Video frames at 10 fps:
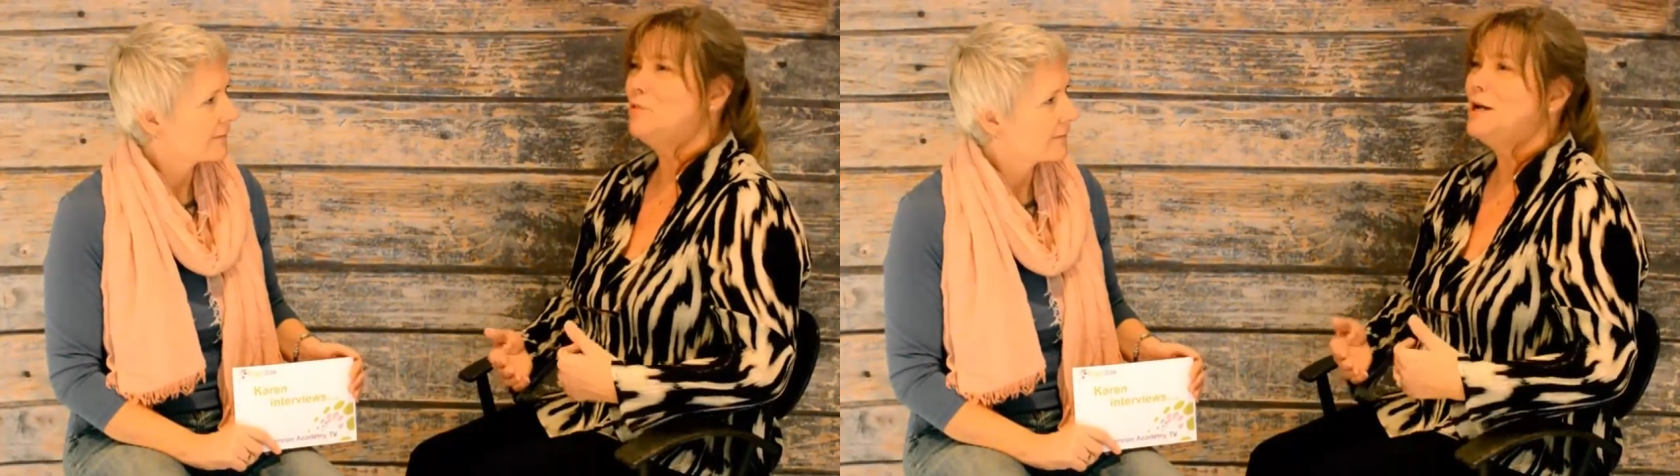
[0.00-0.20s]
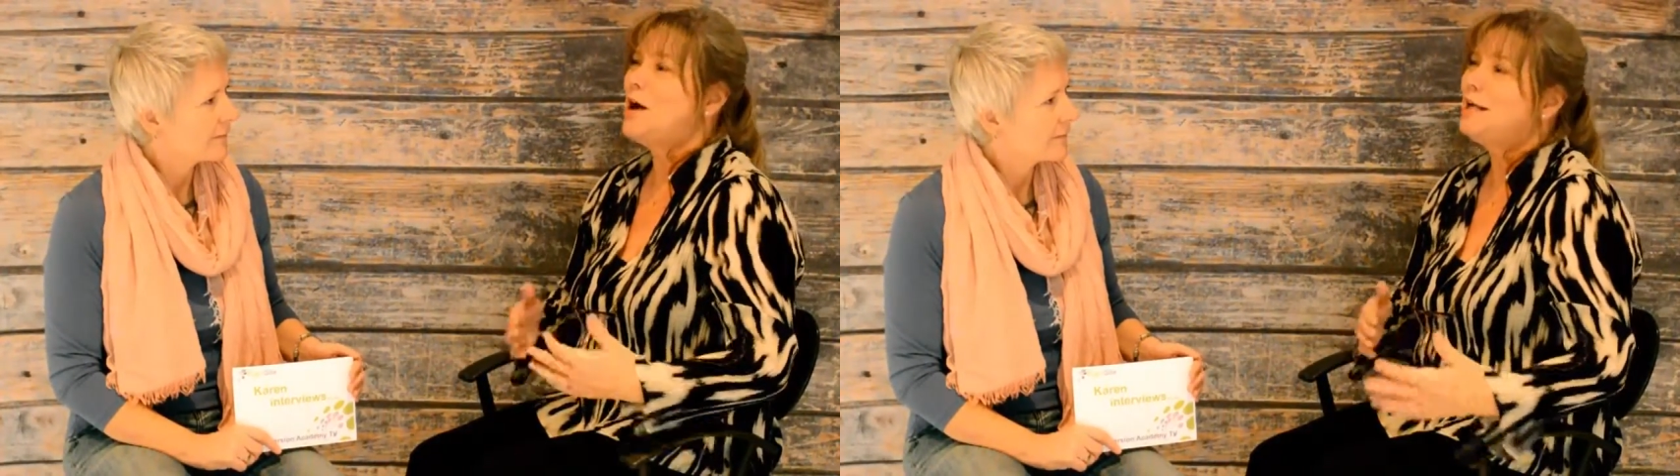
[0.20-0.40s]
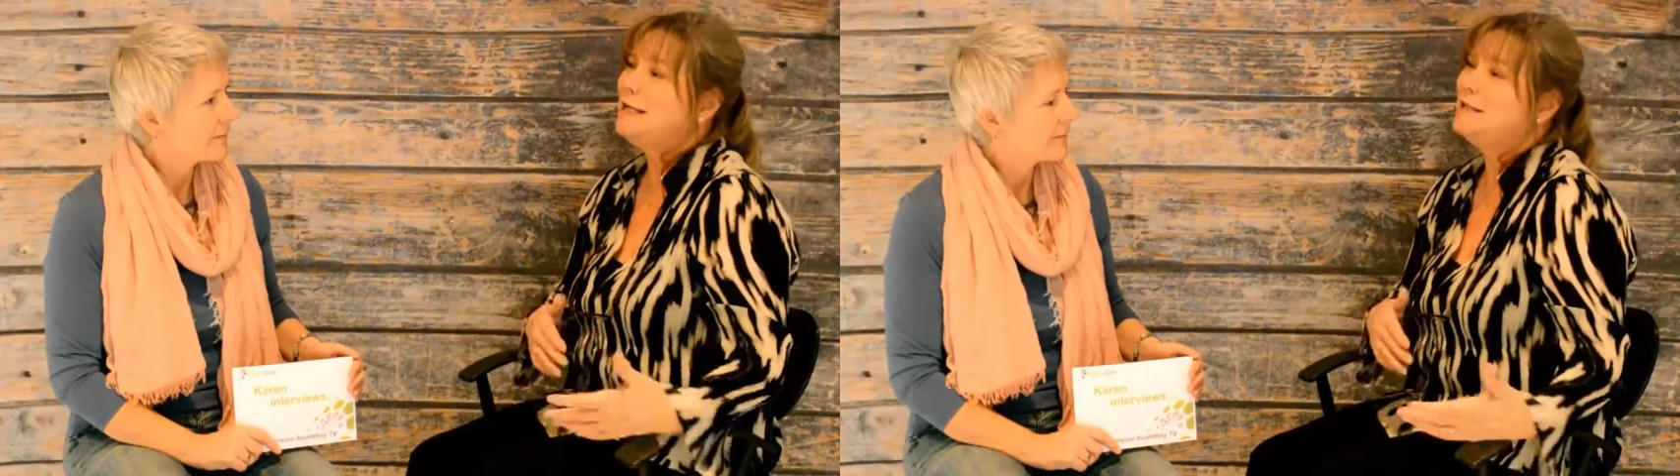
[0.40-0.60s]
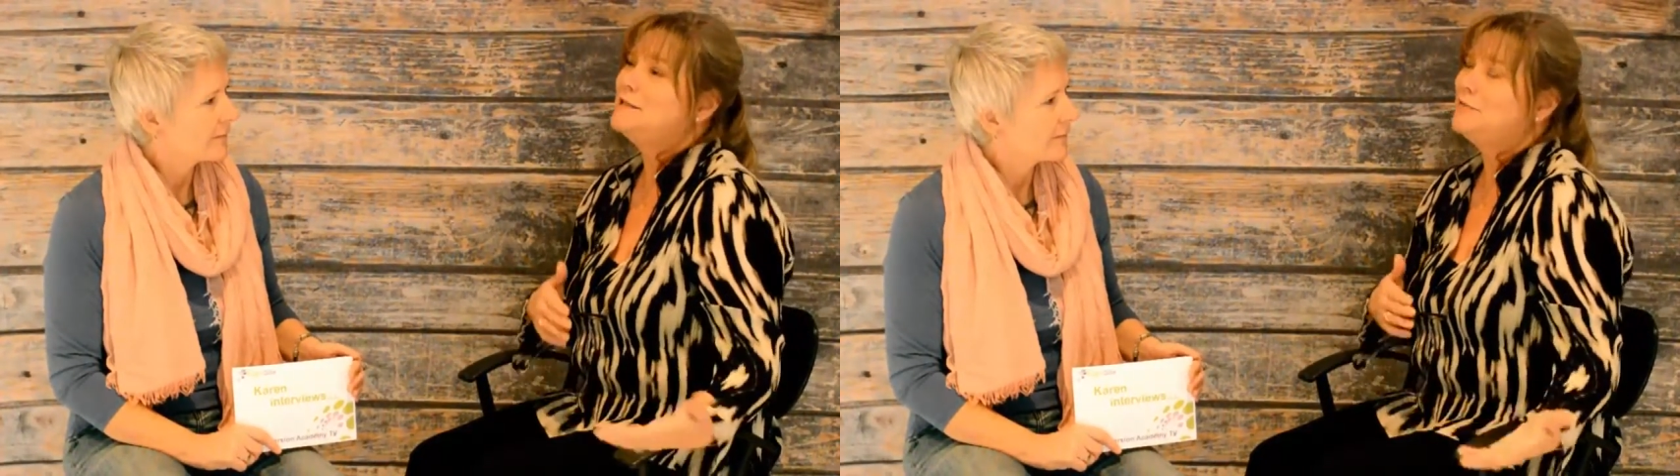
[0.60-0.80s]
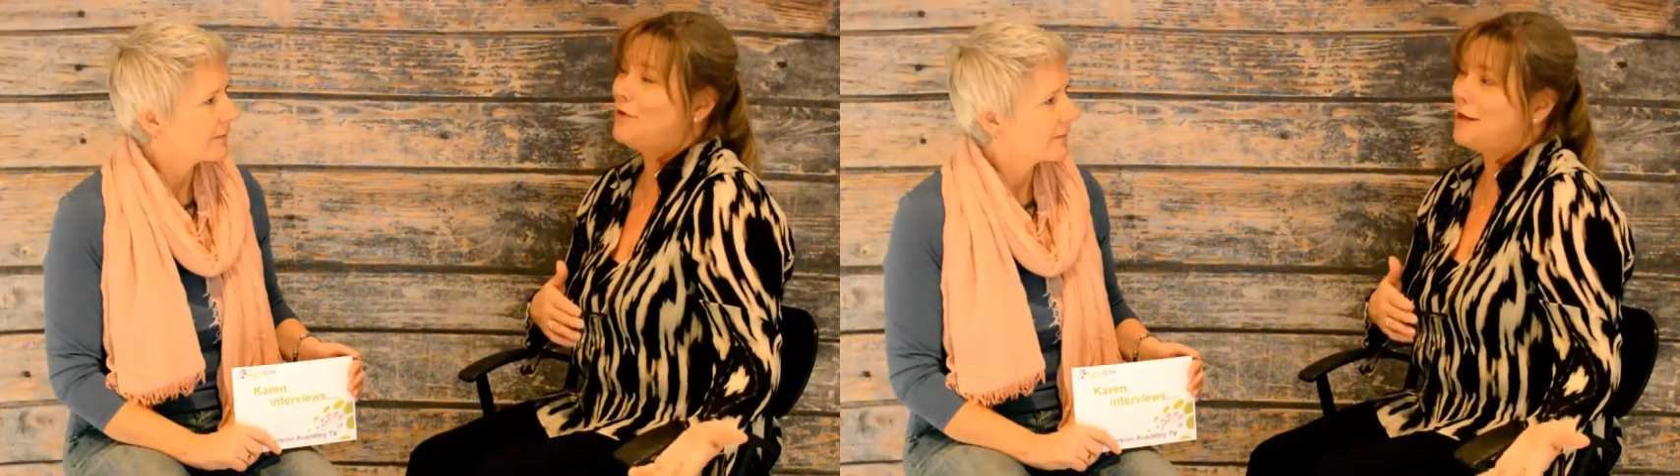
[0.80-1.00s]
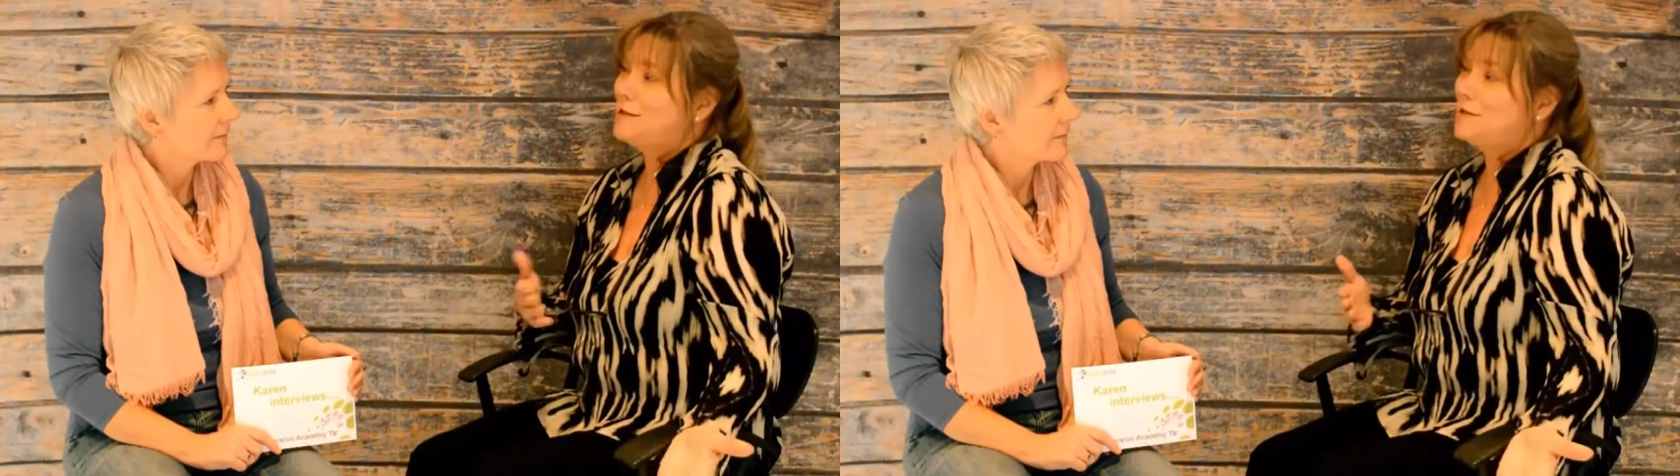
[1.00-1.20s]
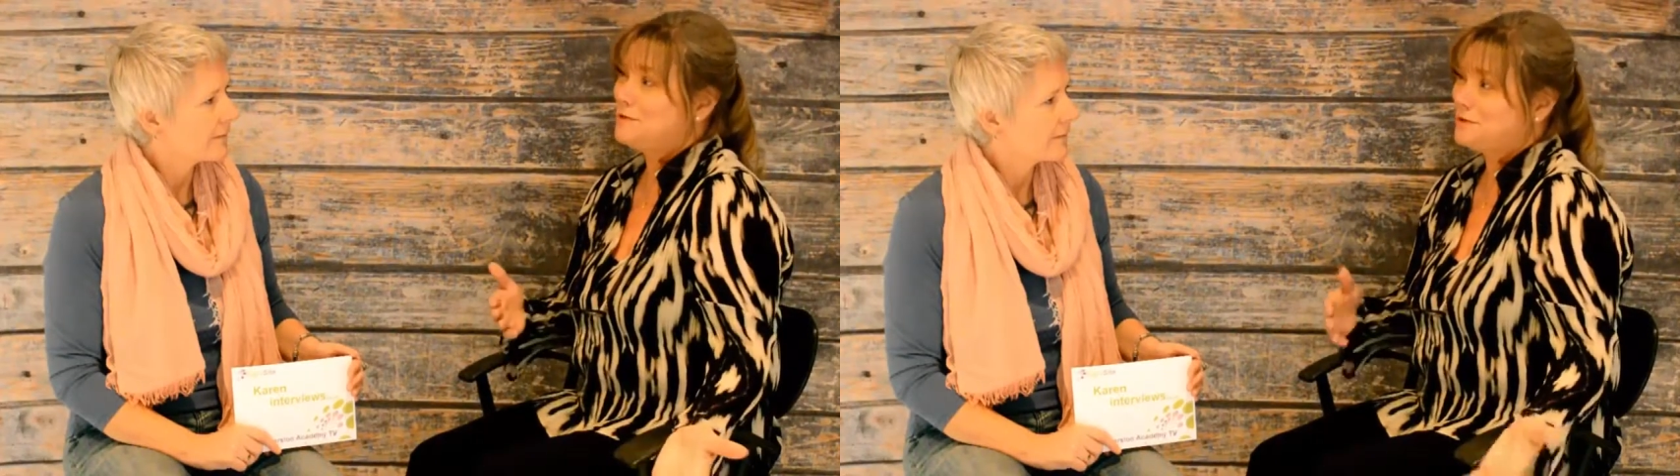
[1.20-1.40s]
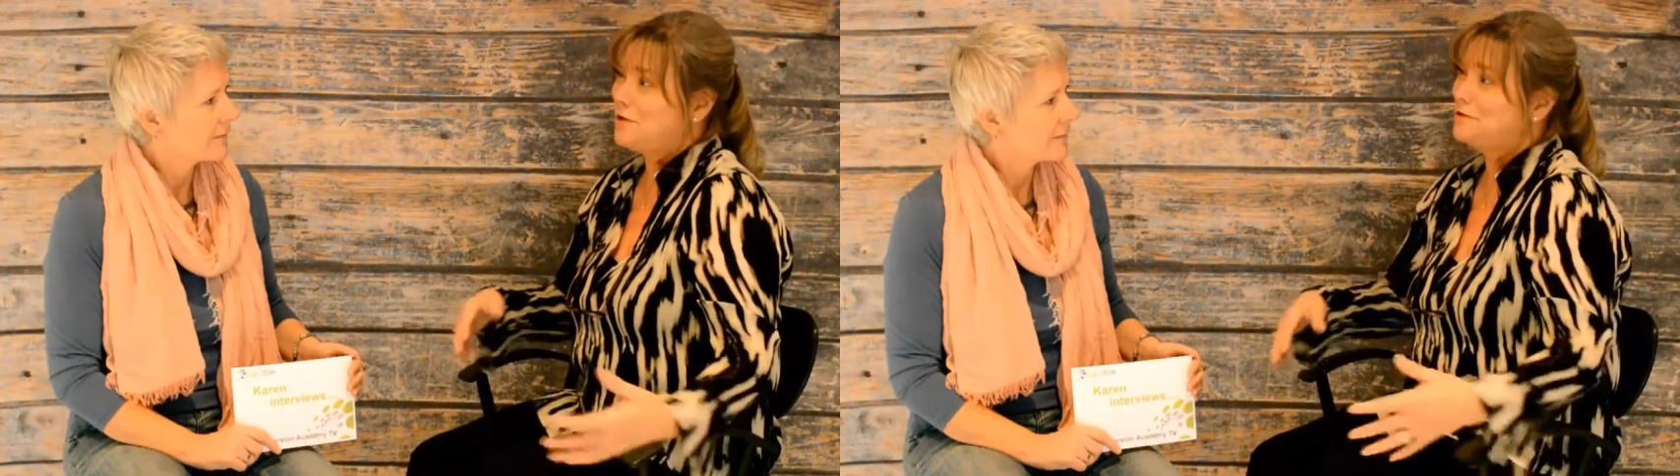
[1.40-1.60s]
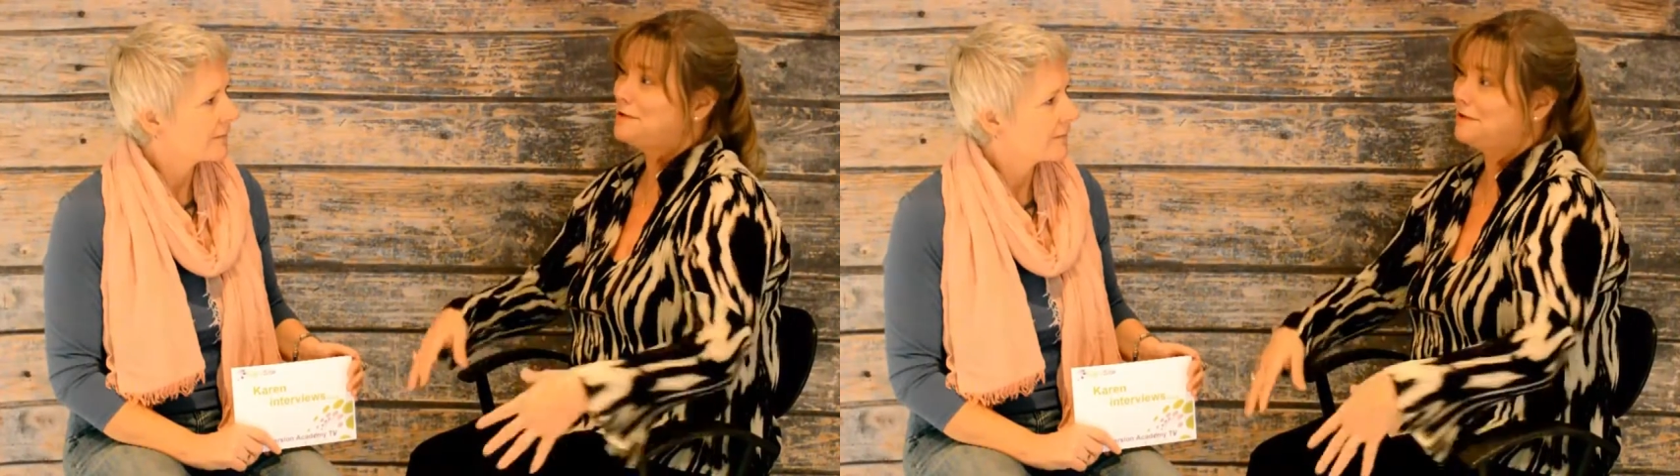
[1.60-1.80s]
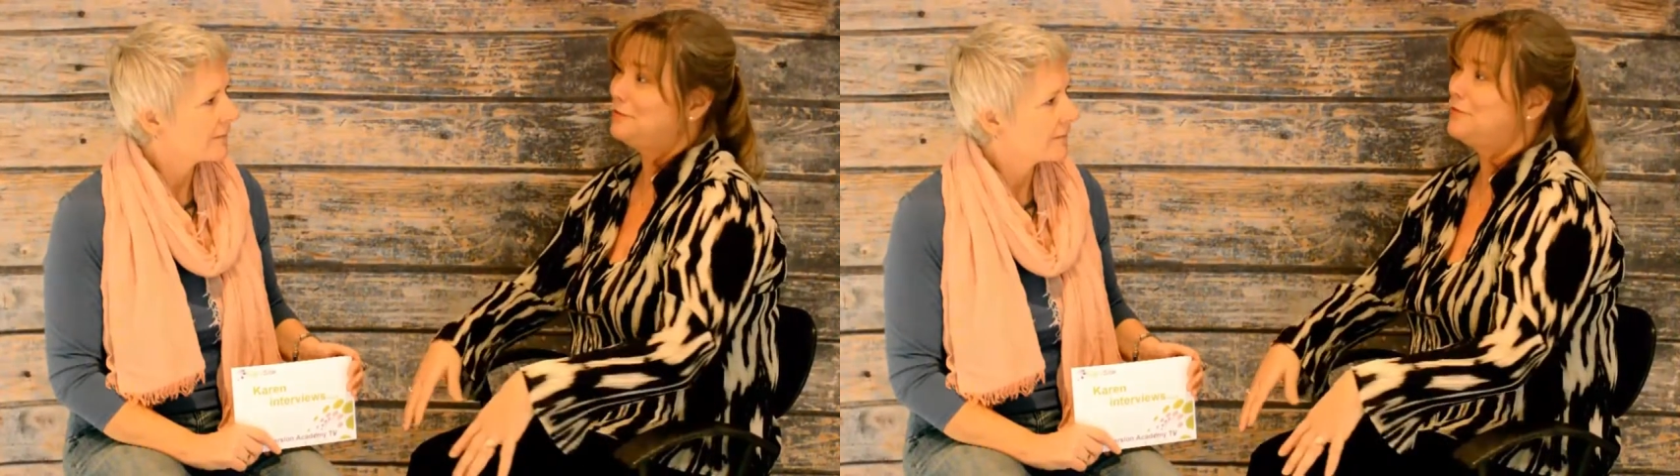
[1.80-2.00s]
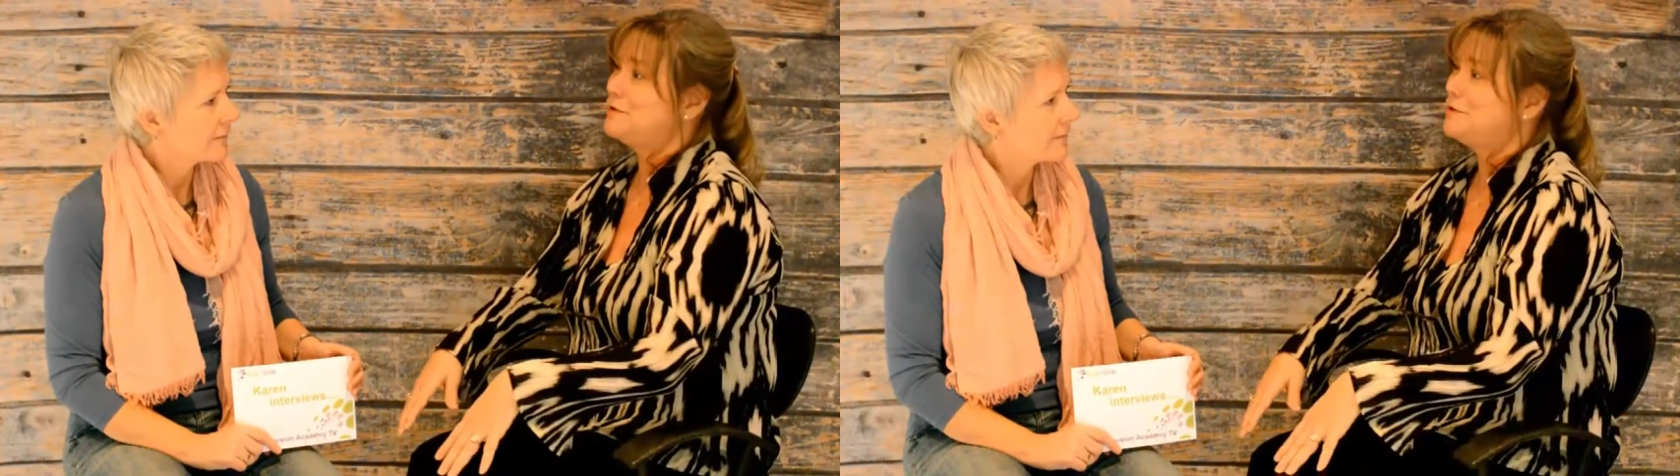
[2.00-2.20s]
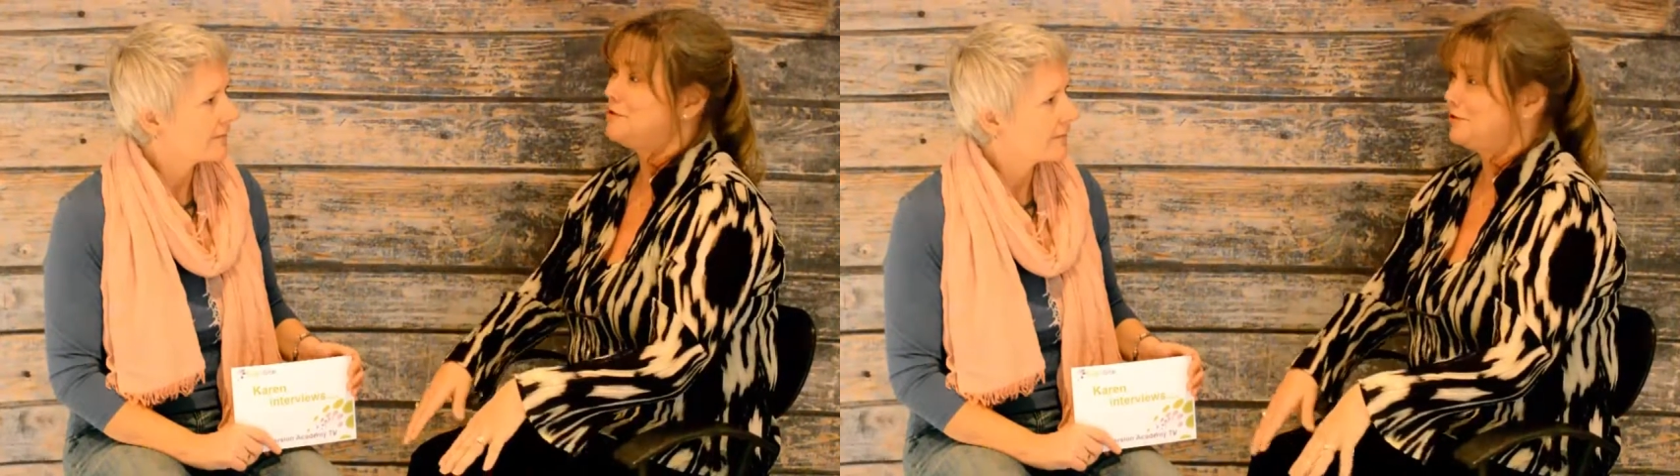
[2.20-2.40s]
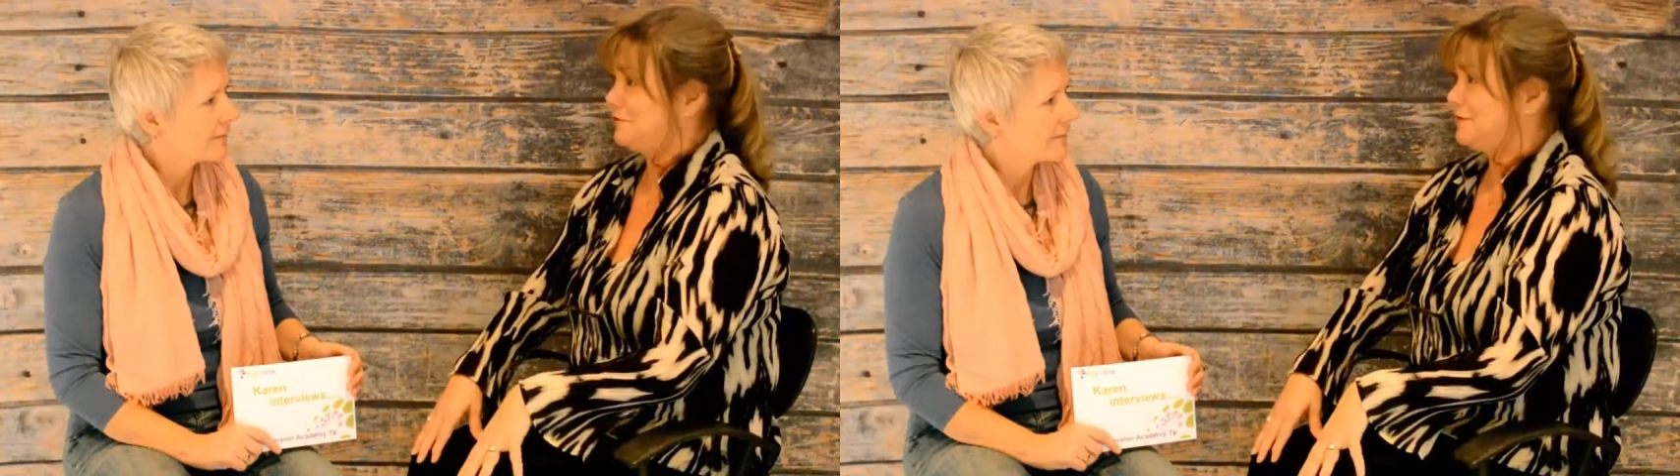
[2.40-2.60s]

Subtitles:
when I needed to find a consultant to do